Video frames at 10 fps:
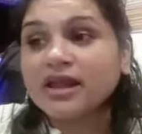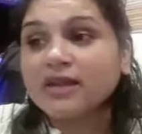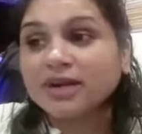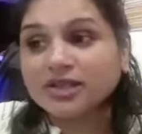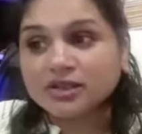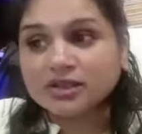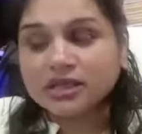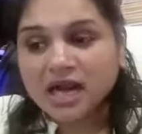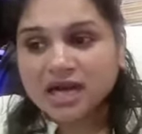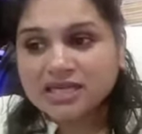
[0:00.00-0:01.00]
maternal
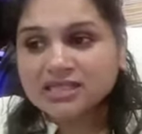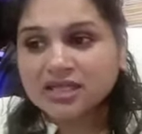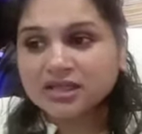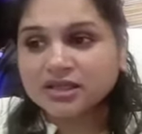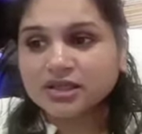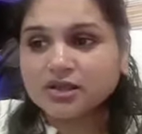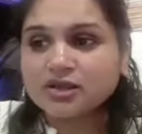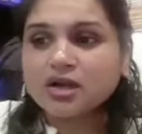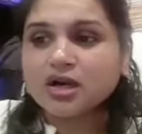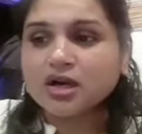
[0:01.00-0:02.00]
aunts are there.
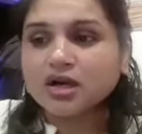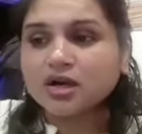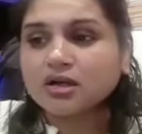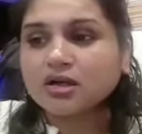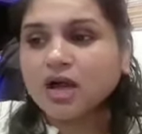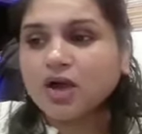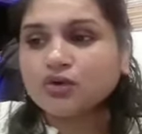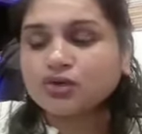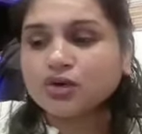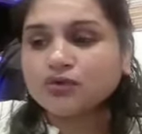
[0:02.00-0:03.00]

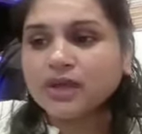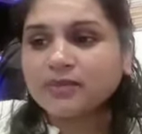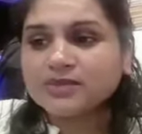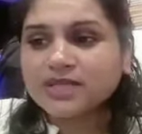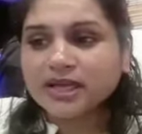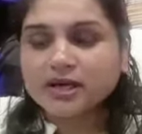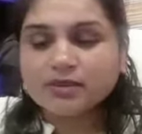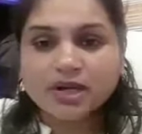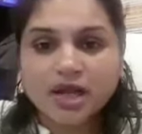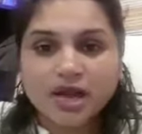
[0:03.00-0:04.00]
Out of them, second
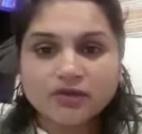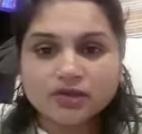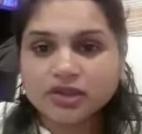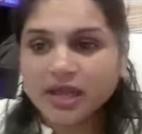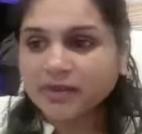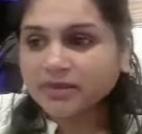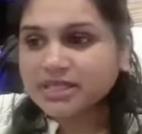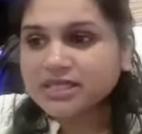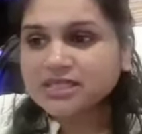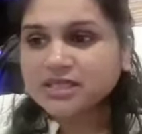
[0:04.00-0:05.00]
number have the
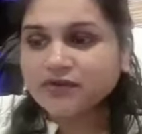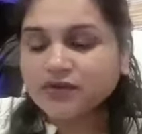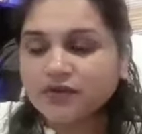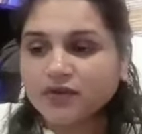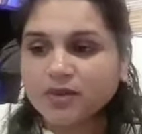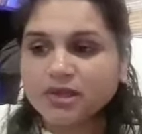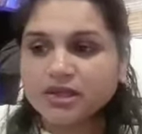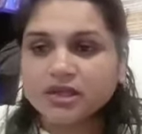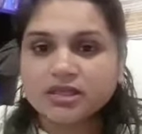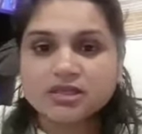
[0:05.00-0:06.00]
diabetes and 5th number
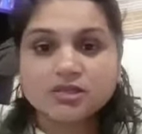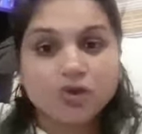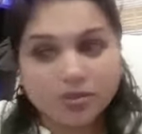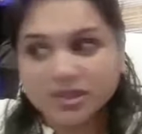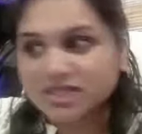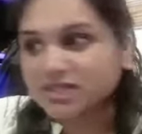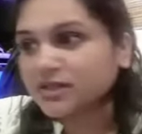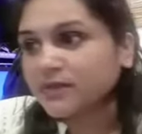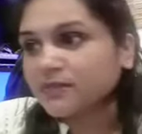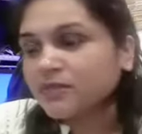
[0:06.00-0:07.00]
is
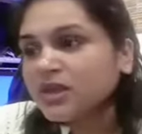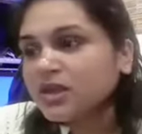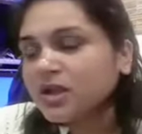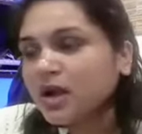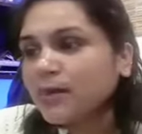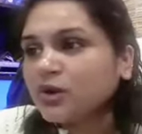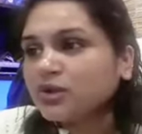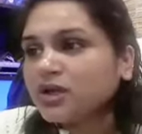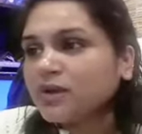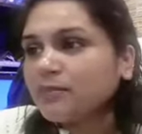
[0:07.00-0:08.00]
obesity.
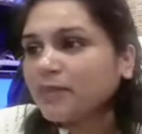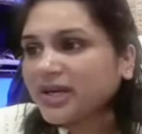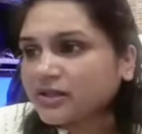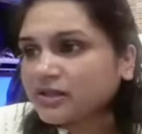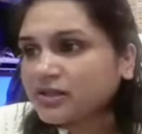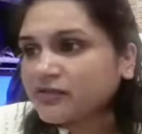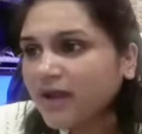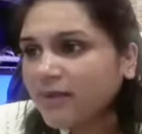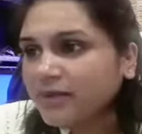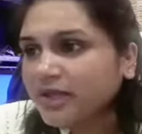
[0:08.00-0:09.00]
About the paternal
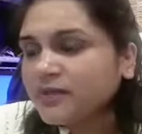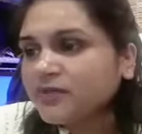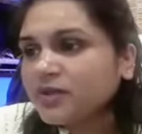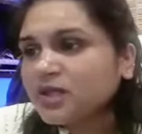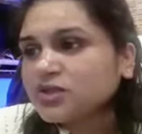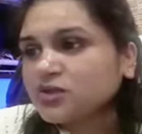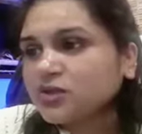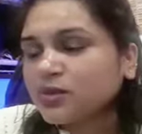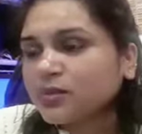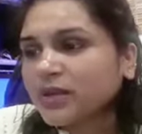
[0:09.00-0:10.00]
family,
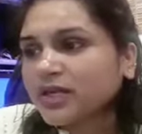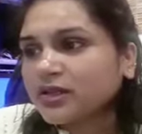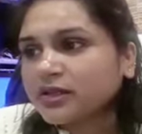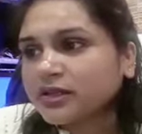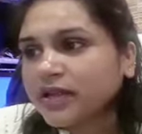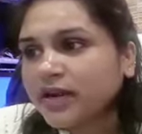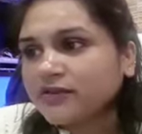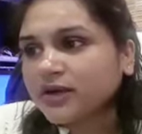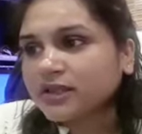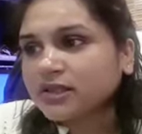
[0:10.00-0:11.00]
so paternal
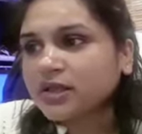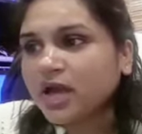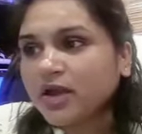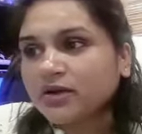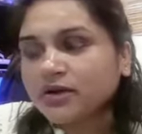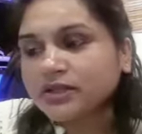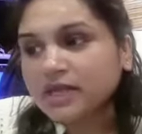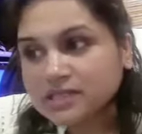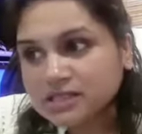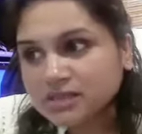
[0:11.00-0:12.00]
grandfather had
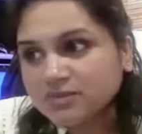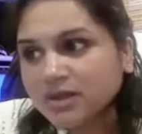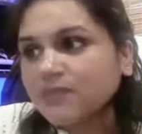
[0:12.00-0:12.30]
asthma,